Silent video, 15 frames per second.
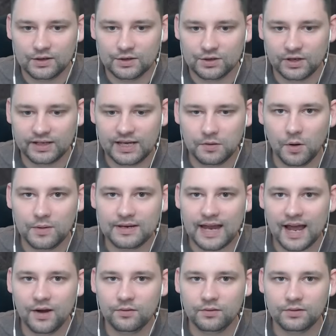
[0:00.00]
Should I keep going
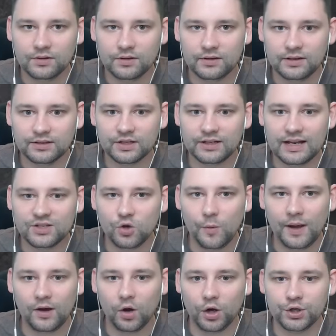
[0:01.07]
down? Let's go down to
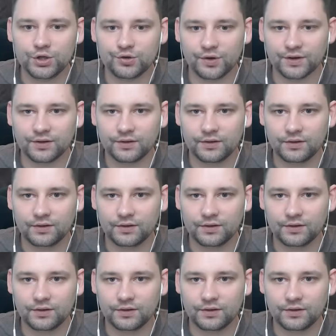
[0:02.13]
about 100.